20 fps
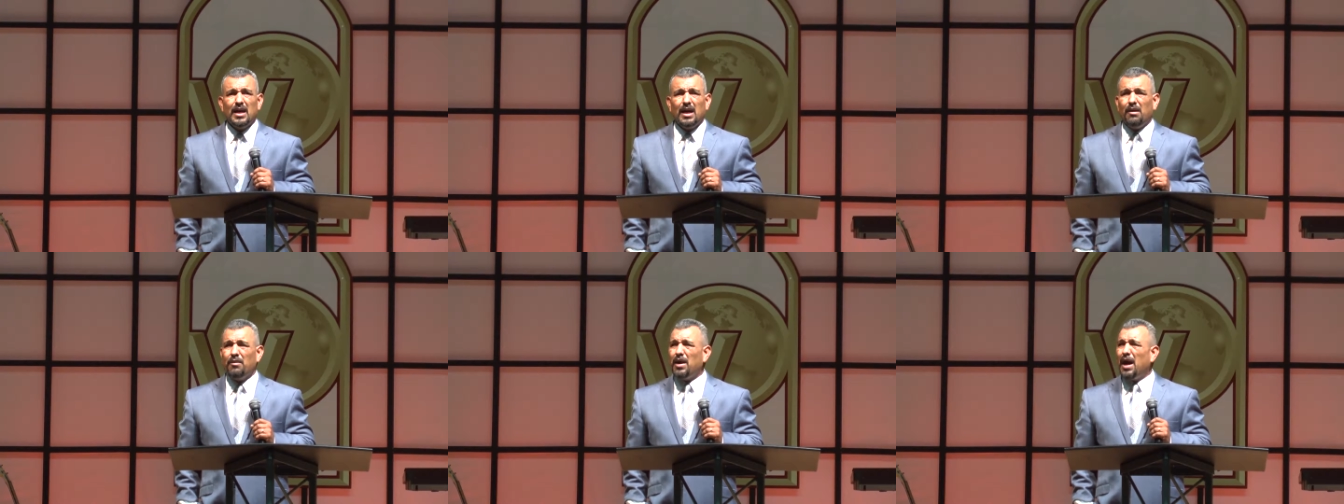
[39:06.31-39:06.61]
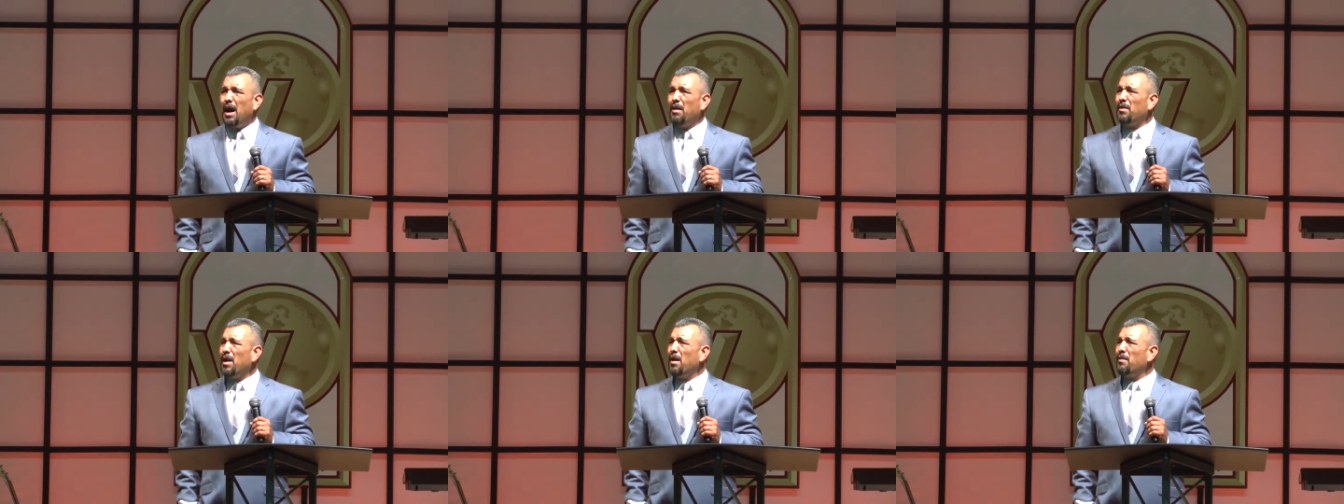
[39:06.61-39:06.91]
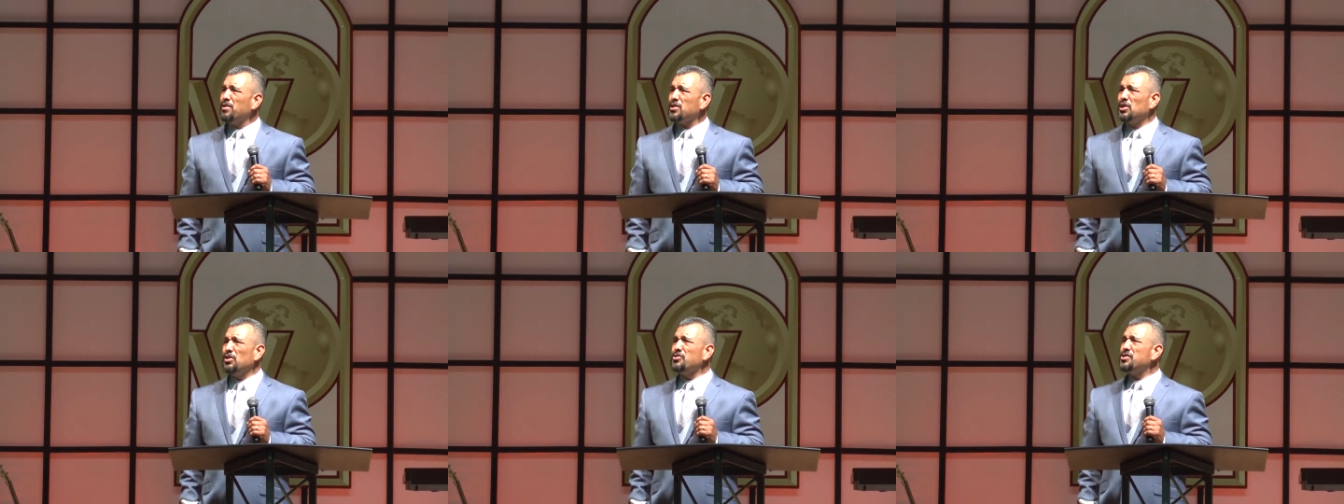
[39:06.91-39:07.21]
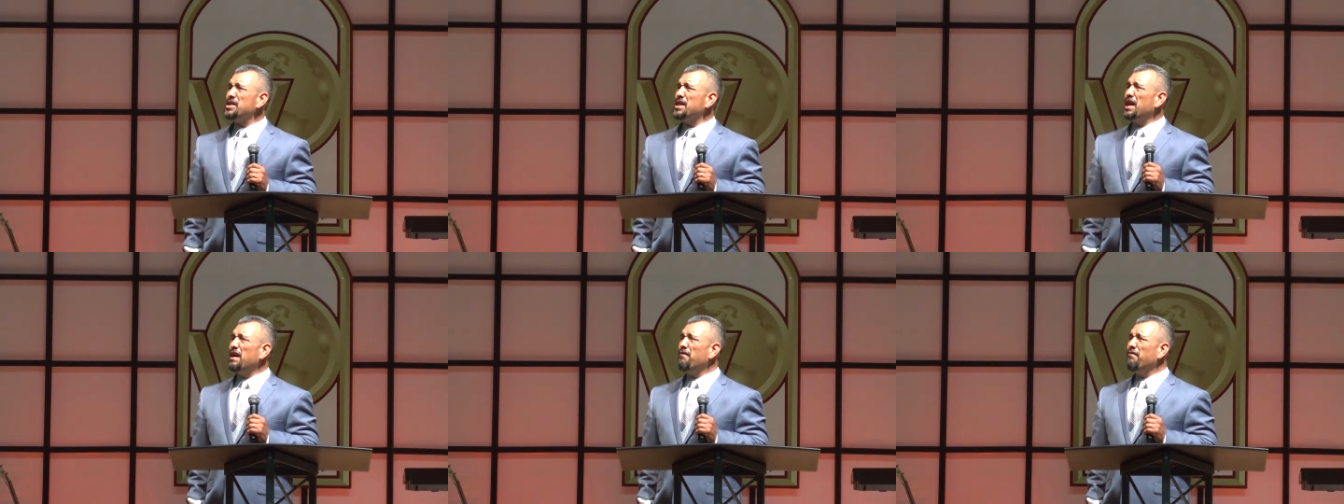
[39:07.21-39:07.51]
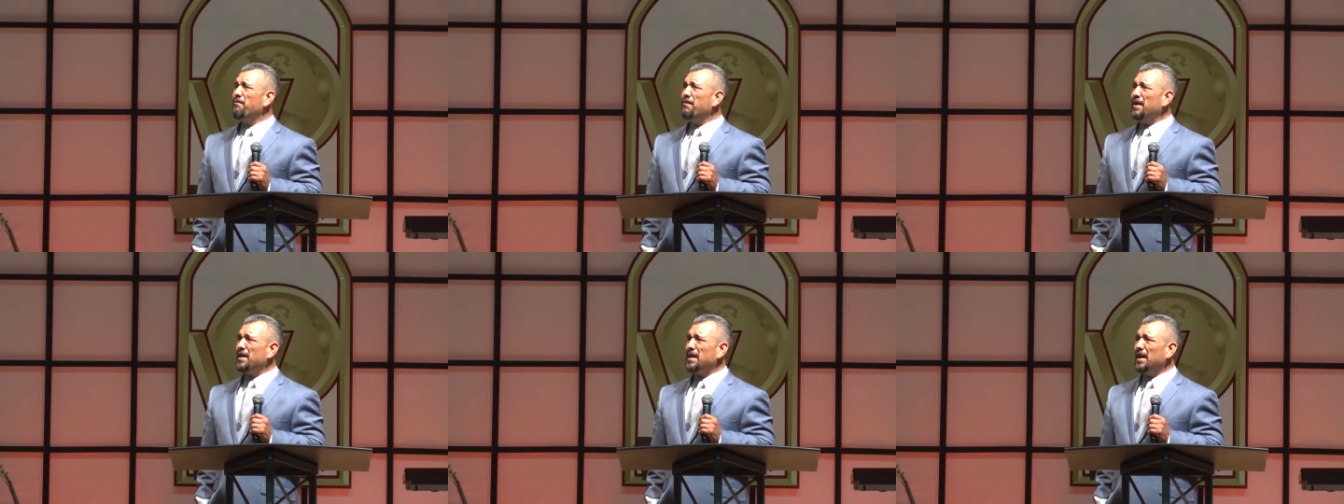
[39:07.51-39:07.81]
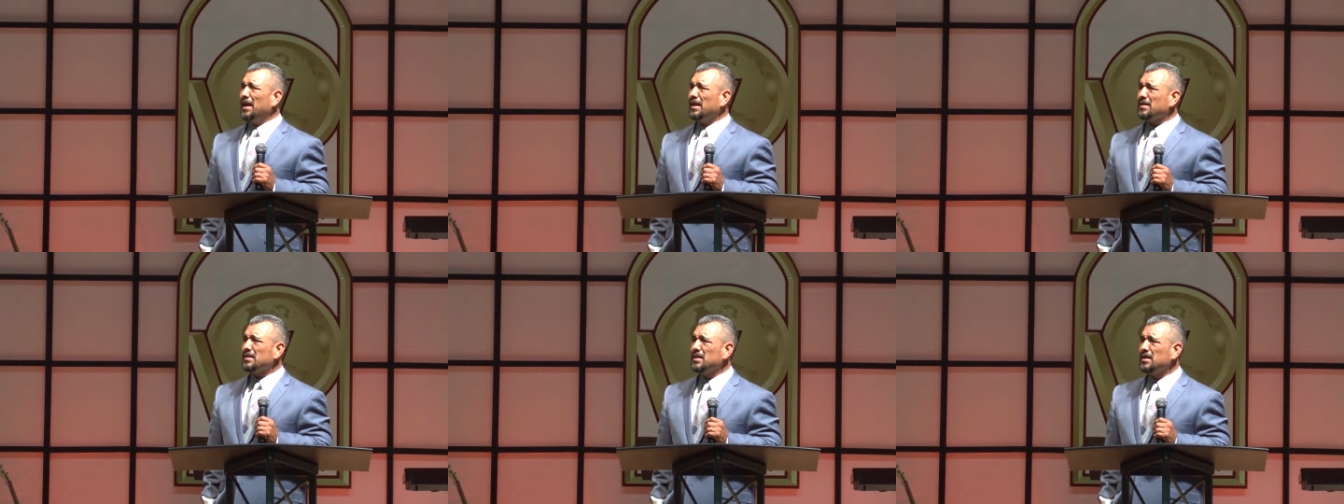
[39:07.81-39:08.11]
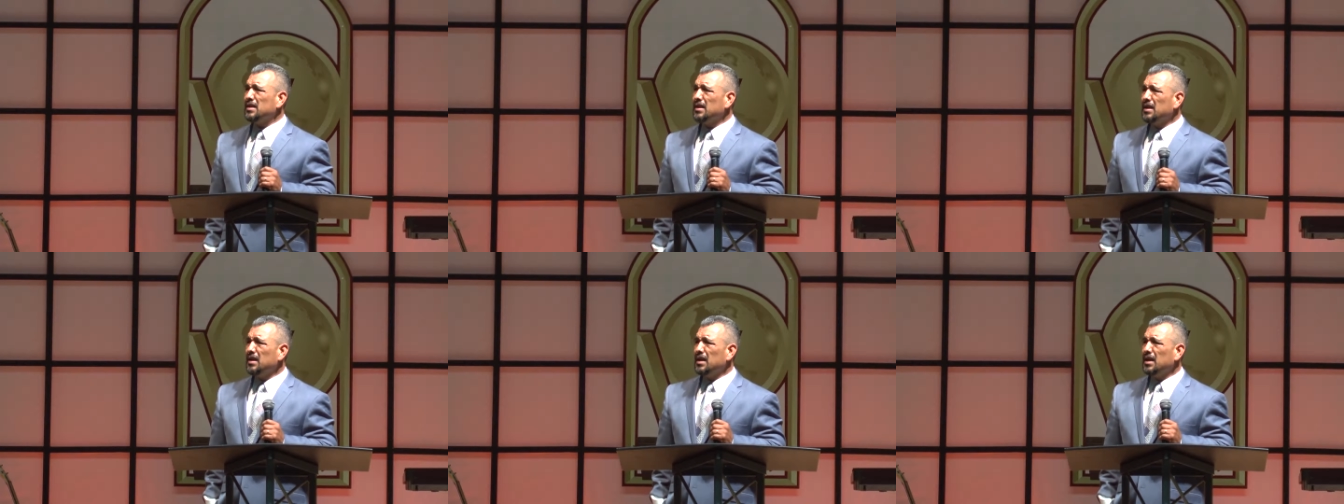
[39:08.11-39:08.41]
I, I, I was losing everything
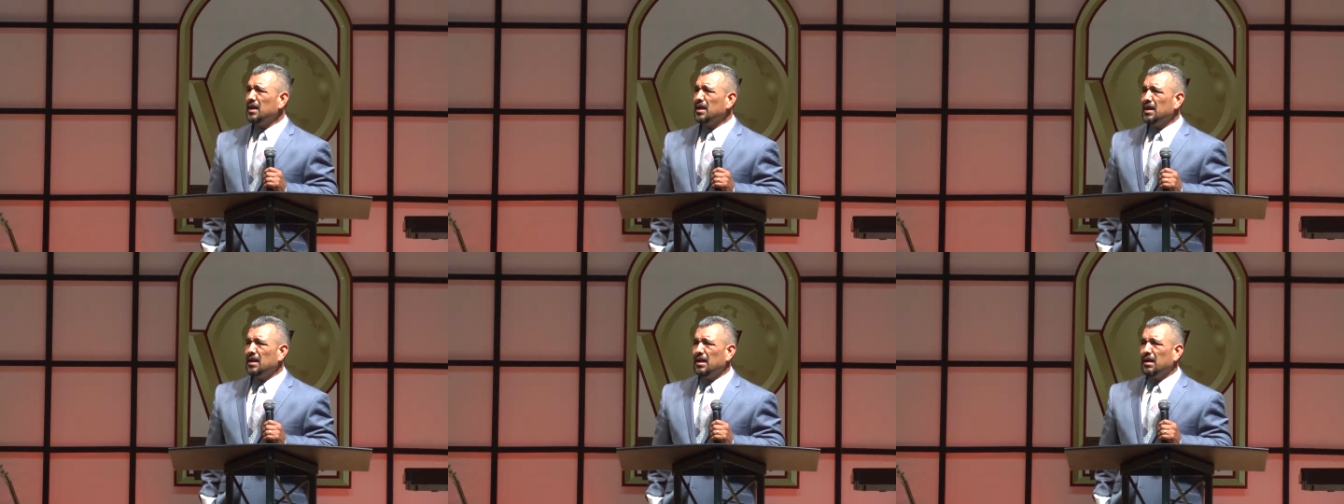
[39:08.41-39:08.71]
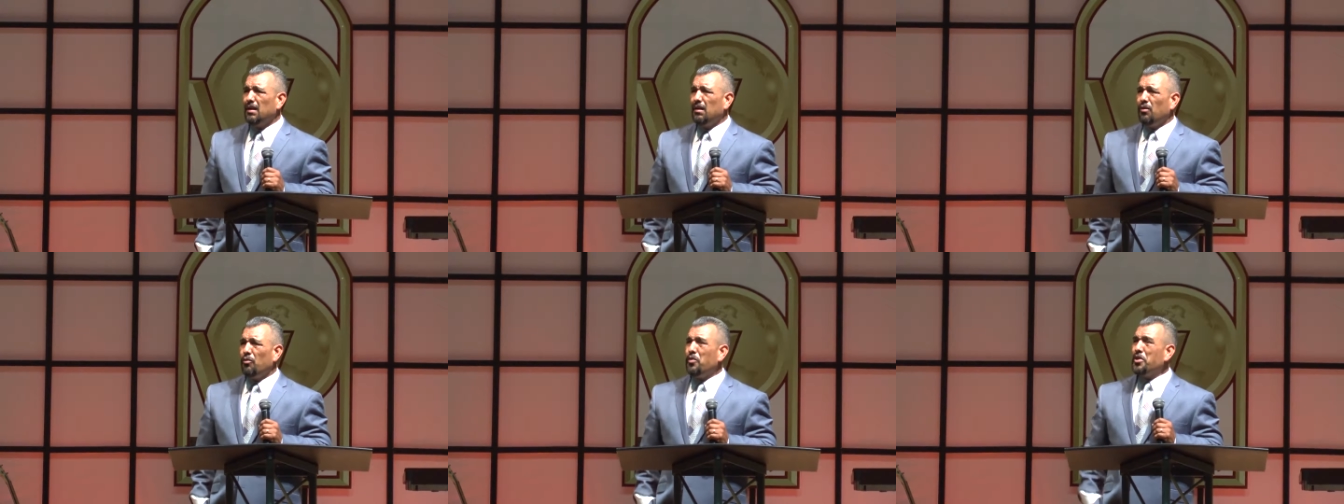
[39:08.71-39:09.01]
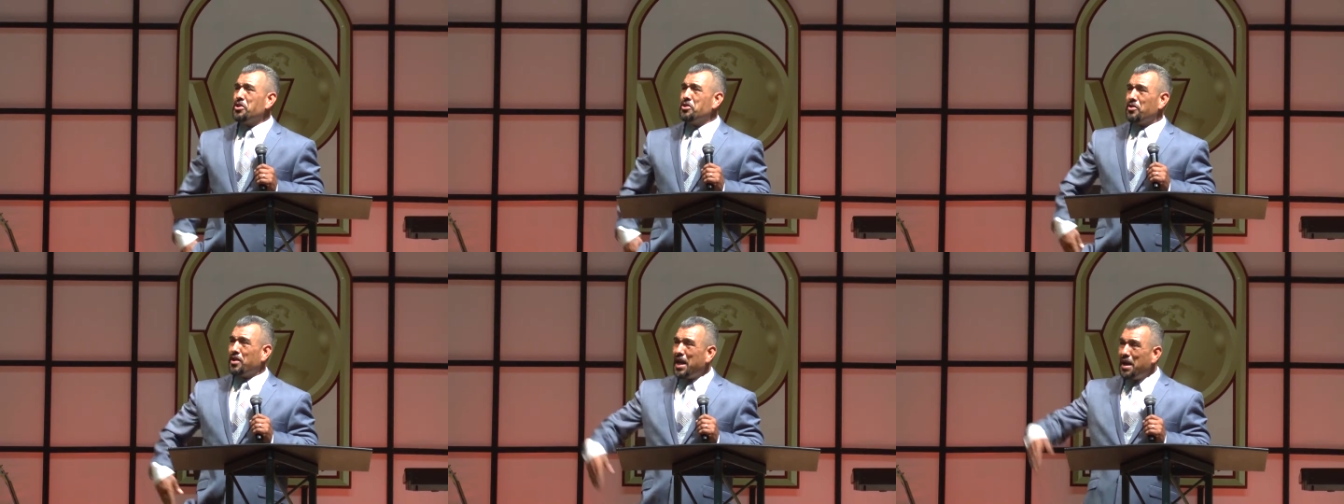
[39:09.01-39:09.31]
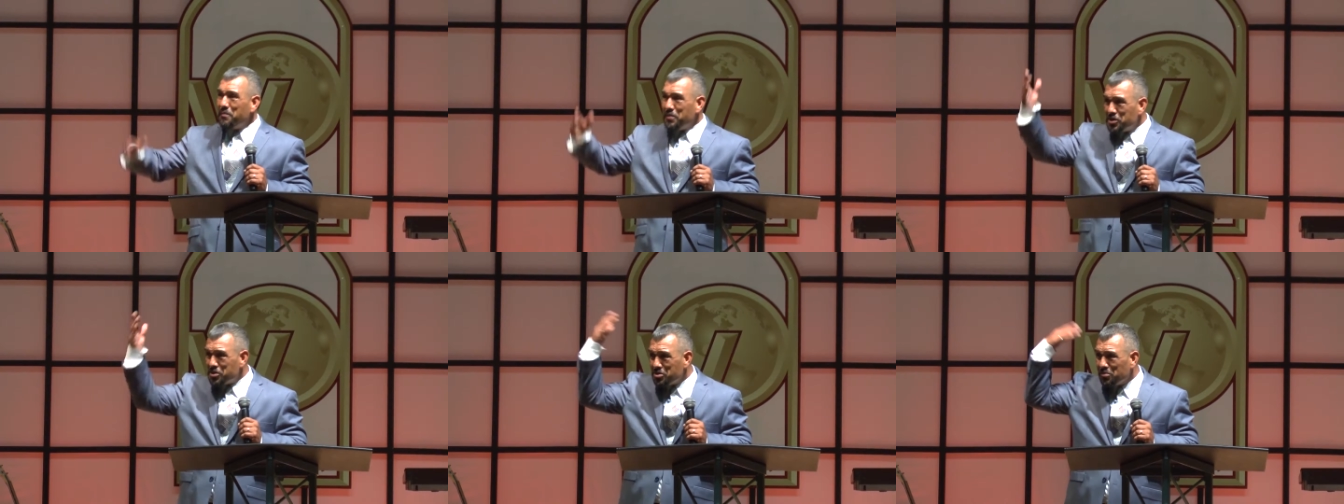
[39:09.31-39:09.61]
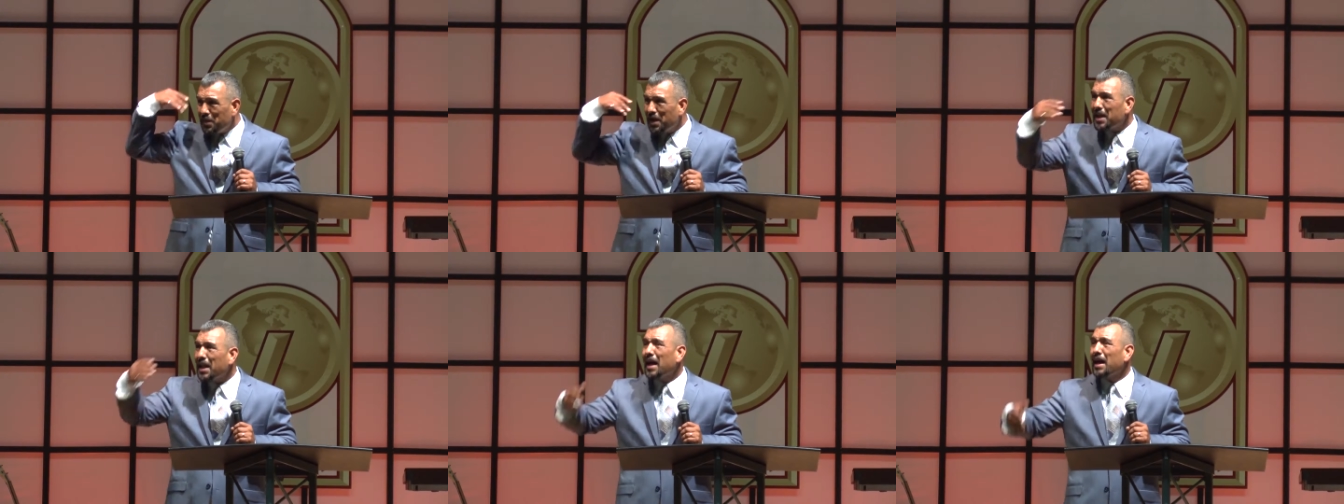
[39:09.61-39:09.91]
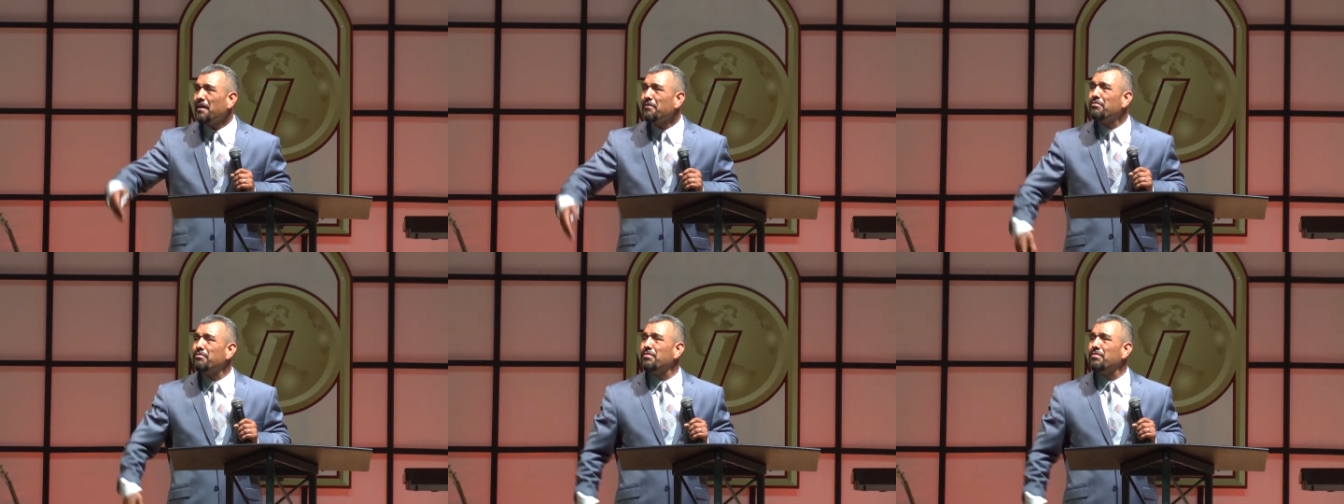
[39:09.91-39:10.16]
when you came into my life.